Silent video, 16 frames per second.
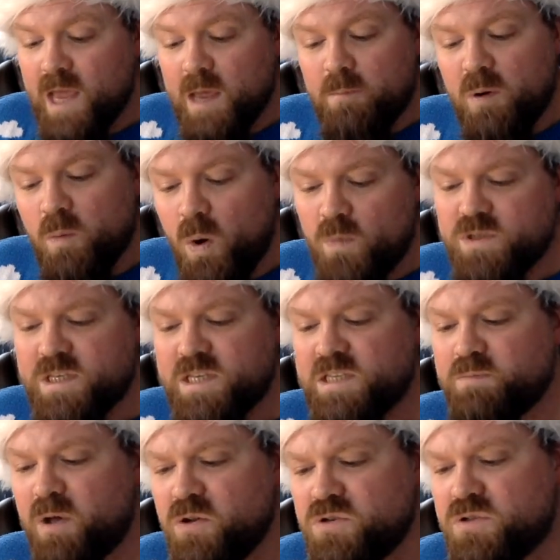But what was he
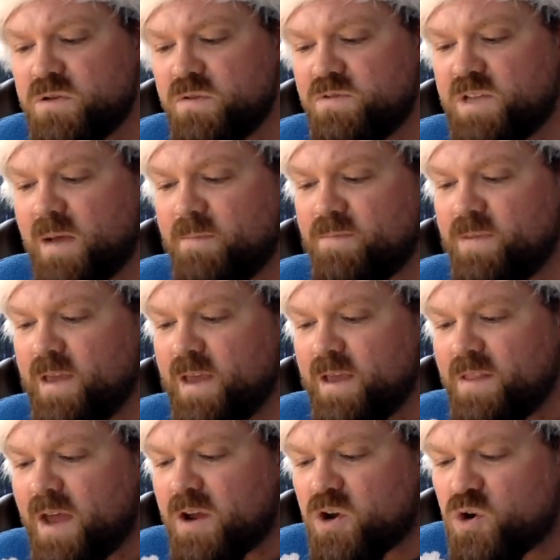supposed to have done?
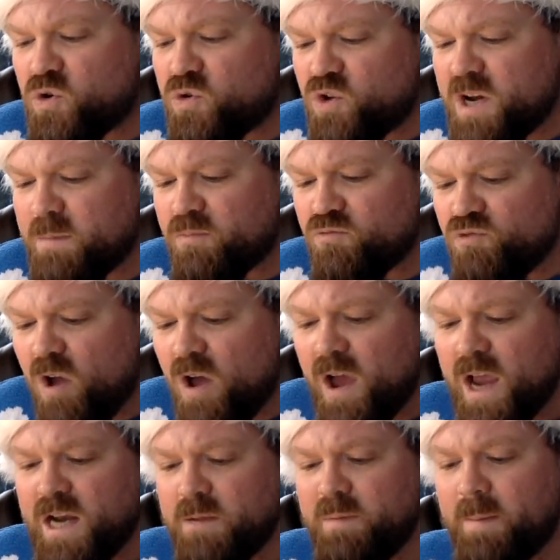That creep
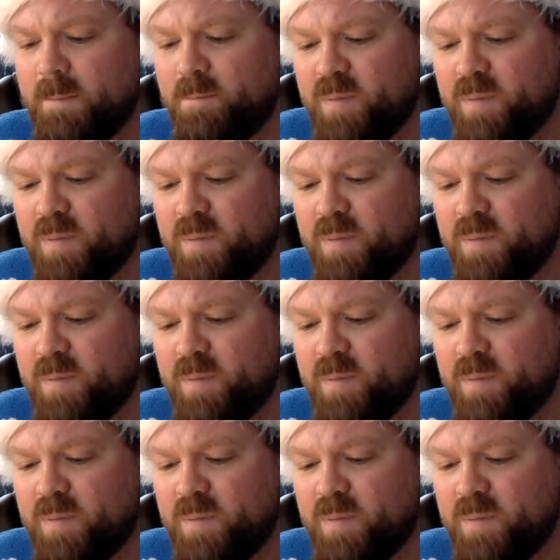Ryan had been